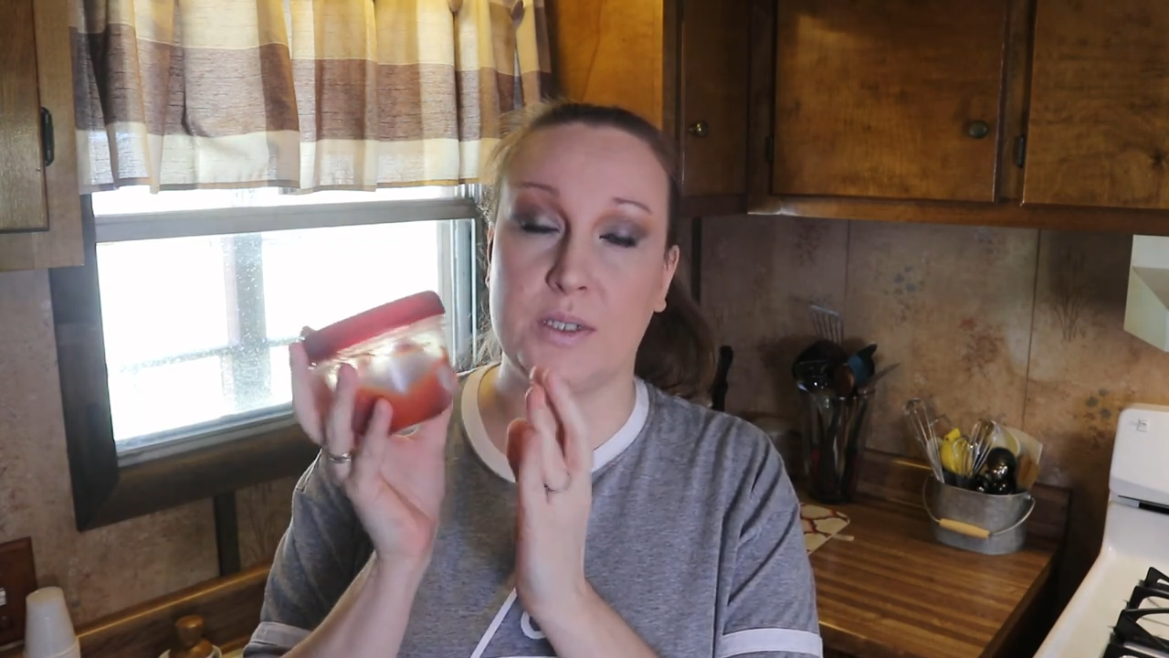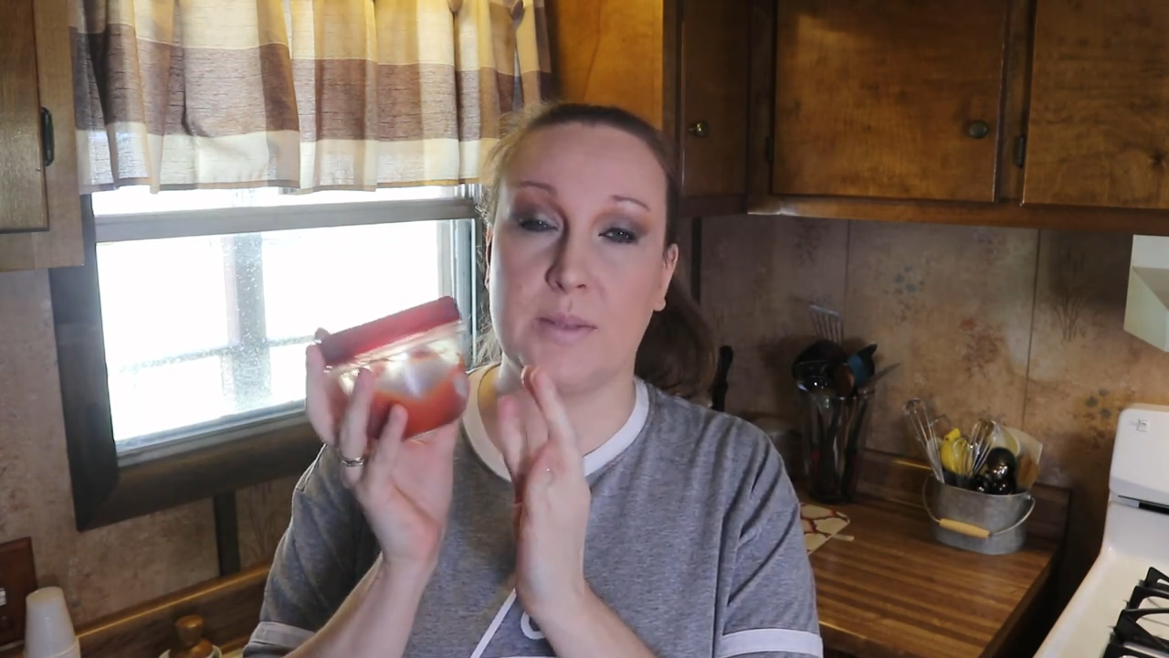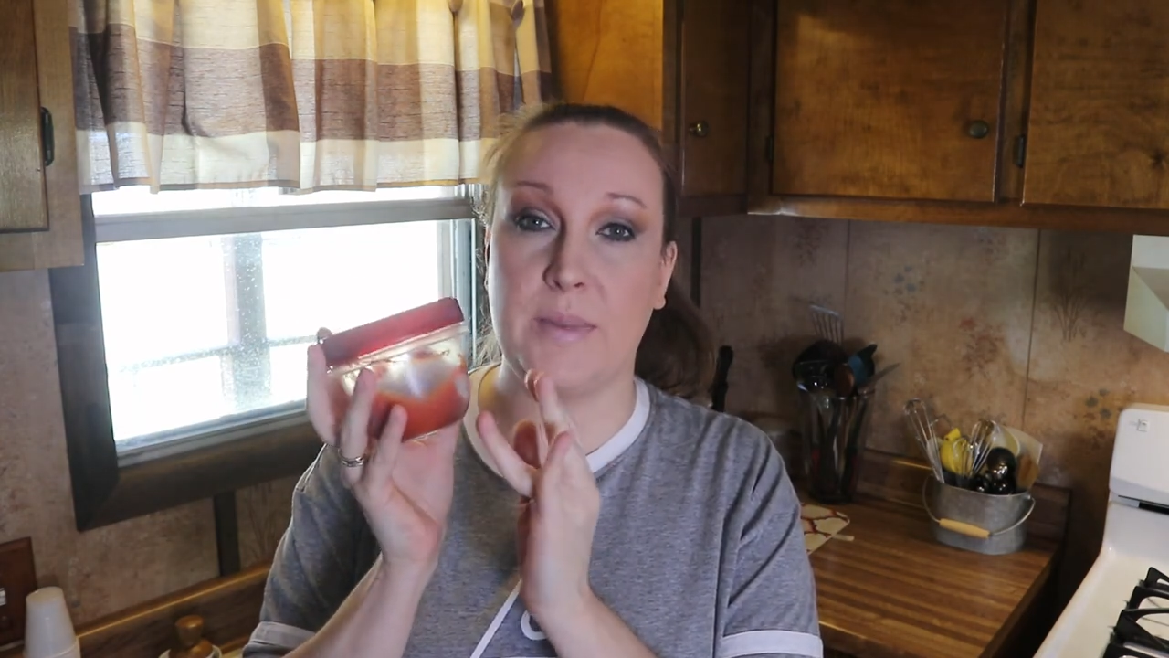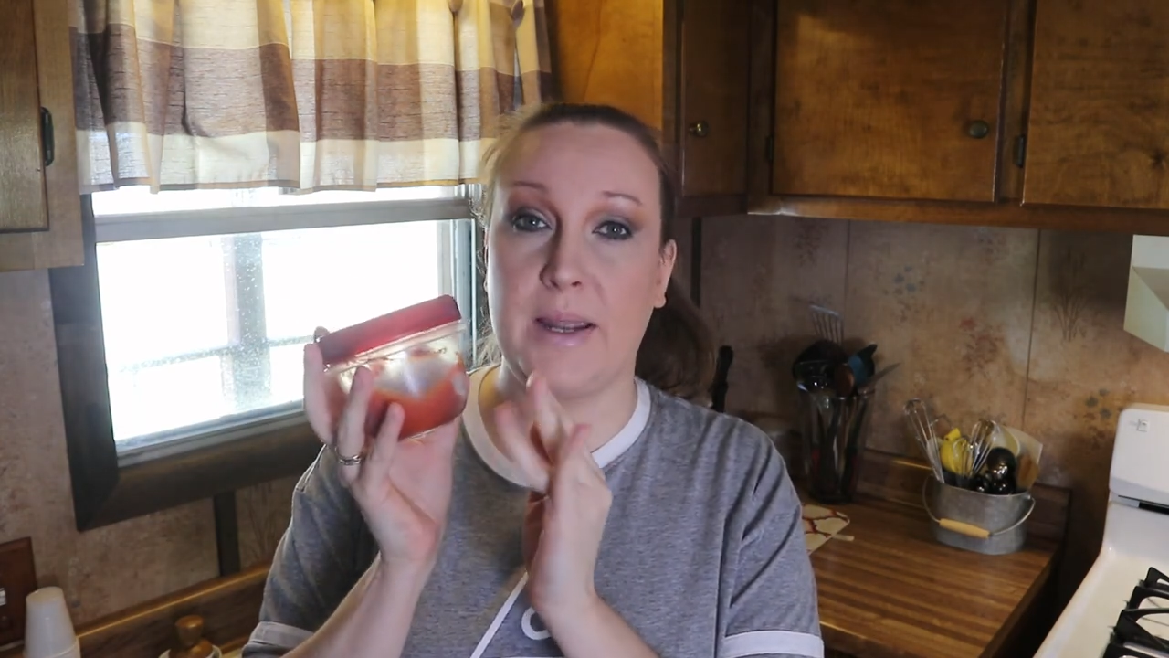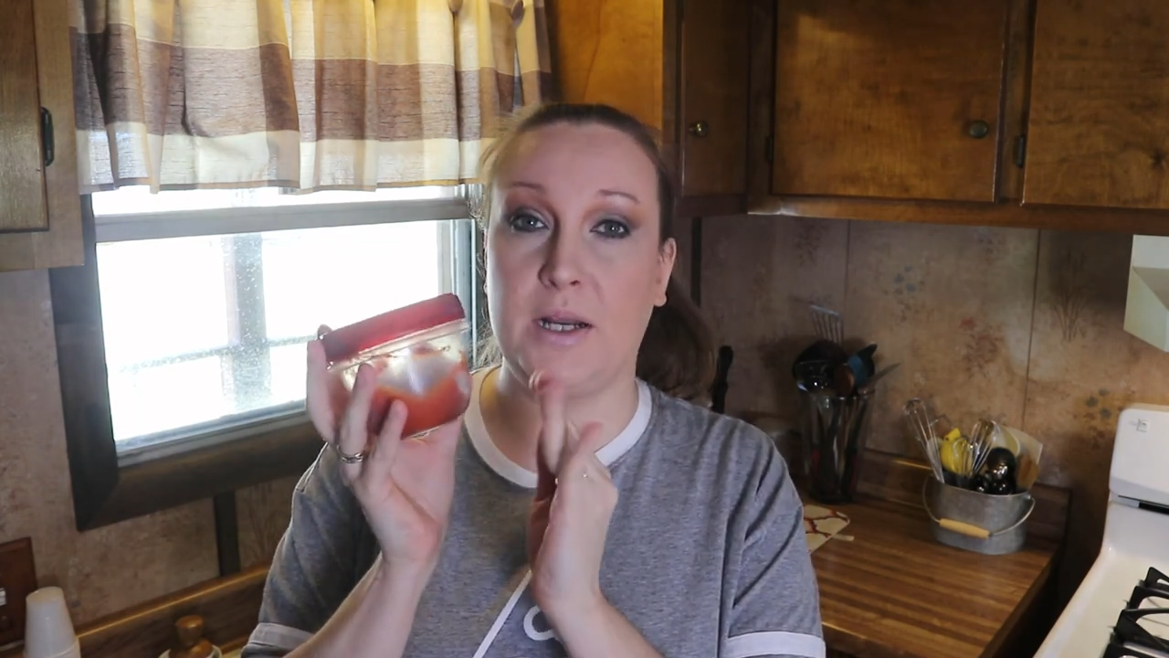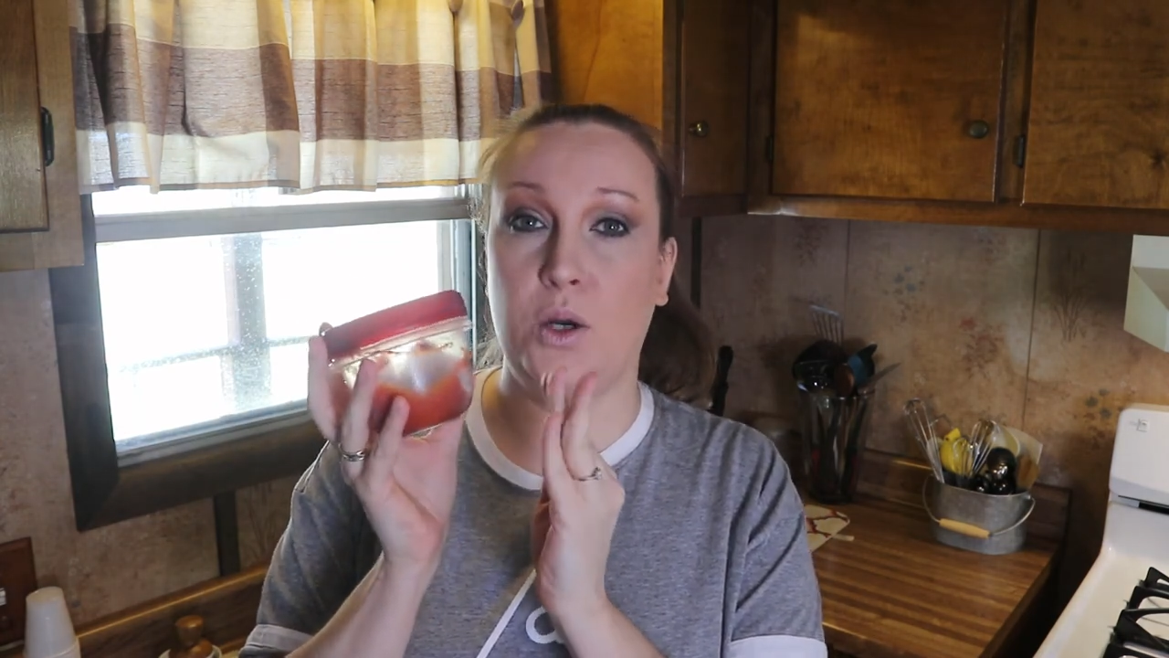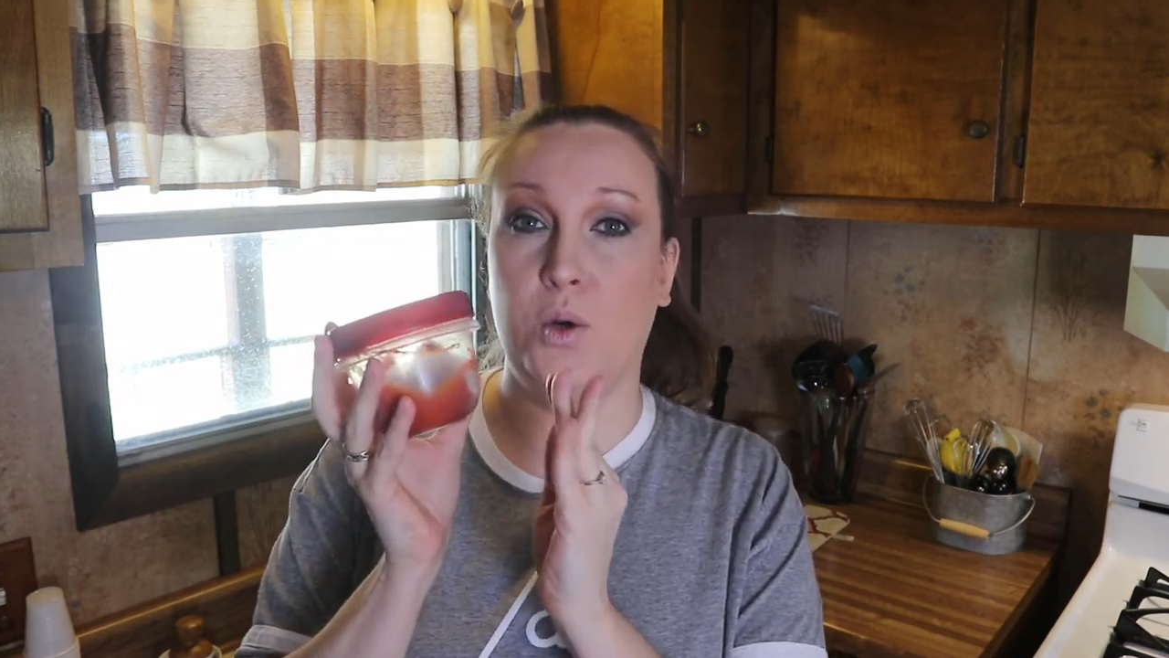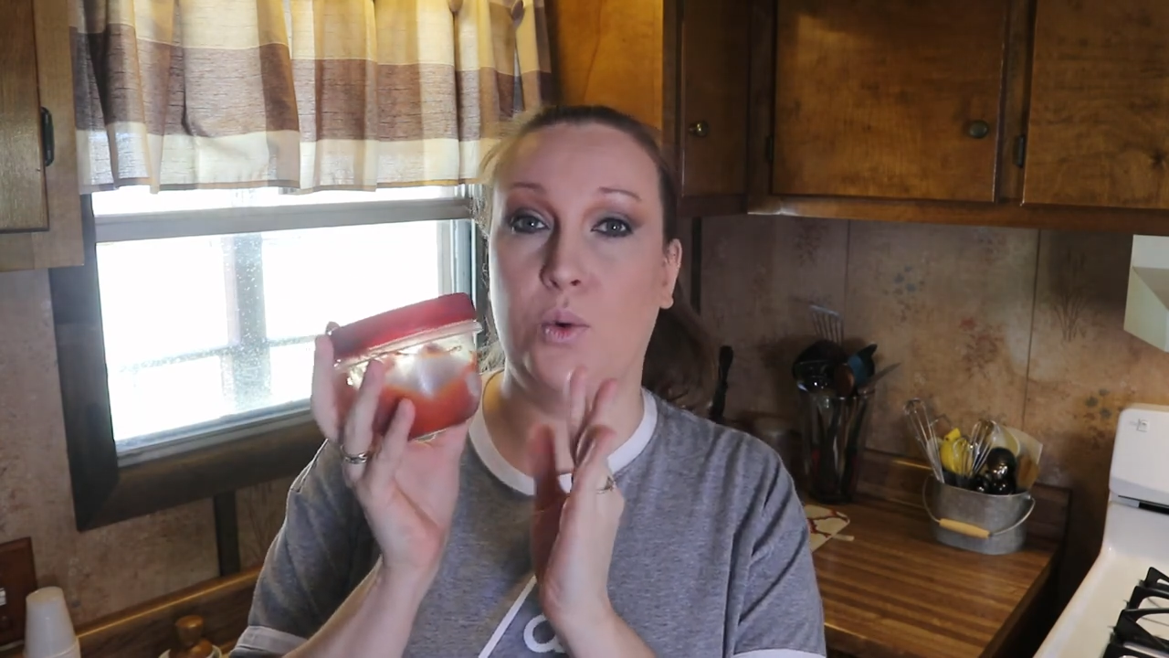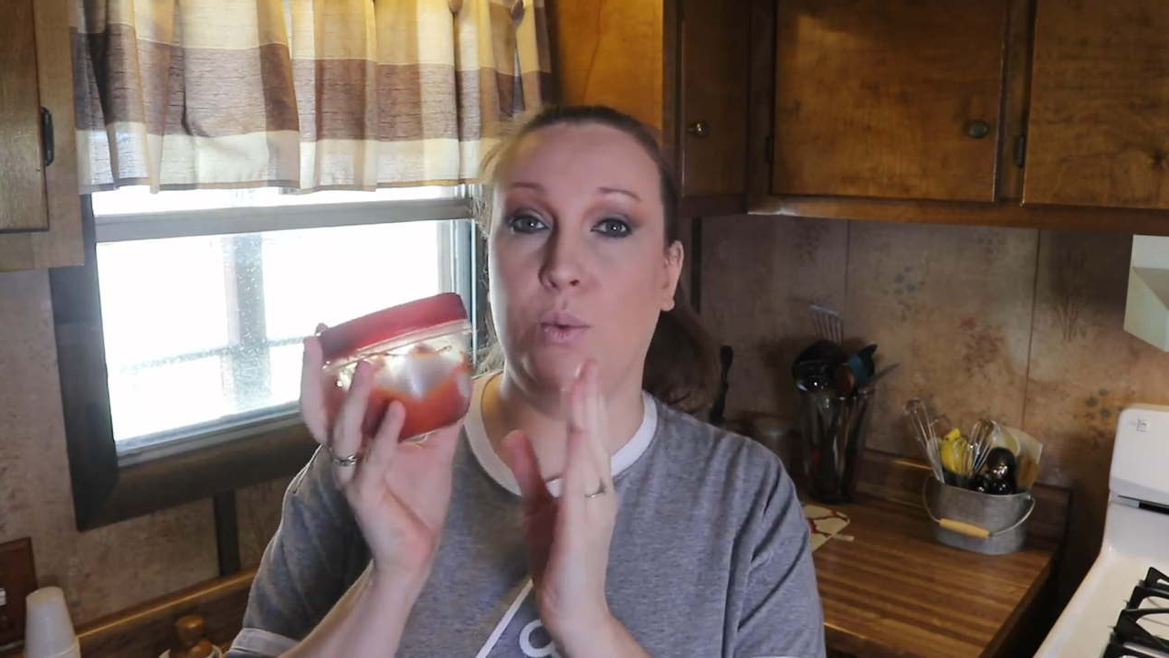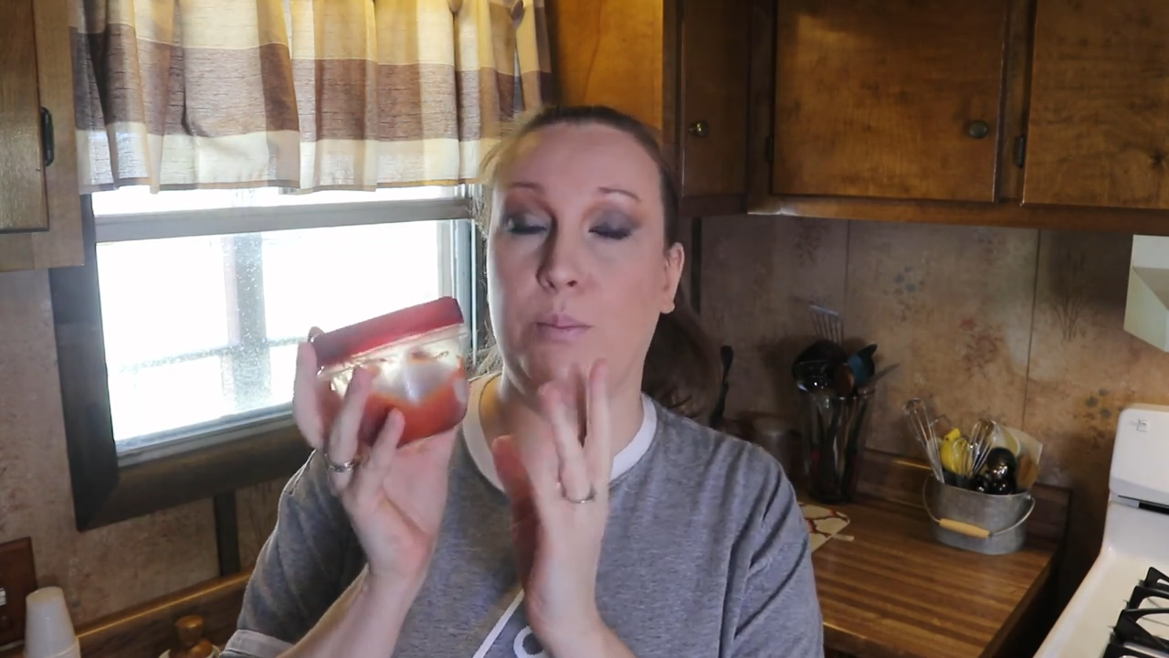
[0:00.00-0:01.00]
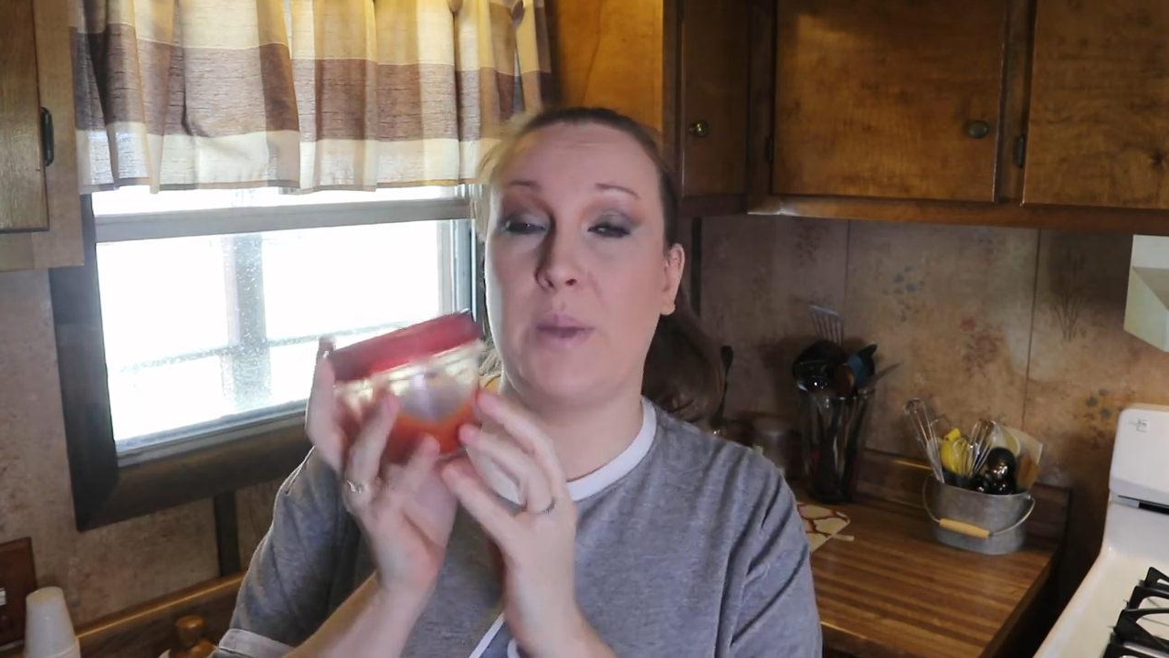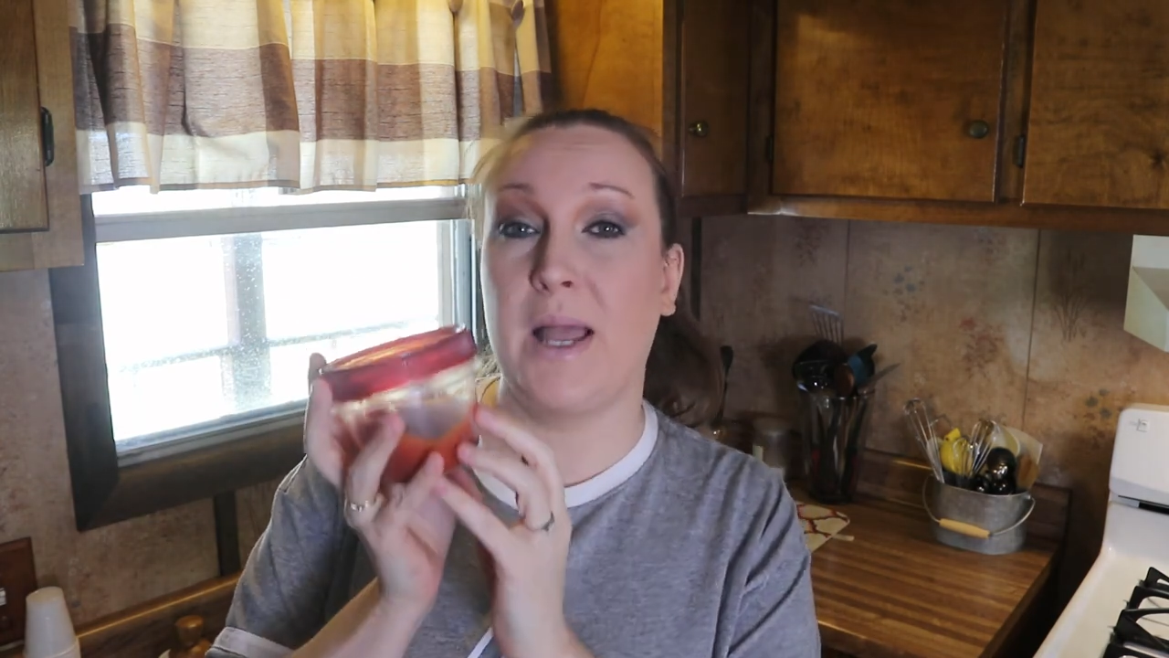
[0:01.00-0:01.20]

tomato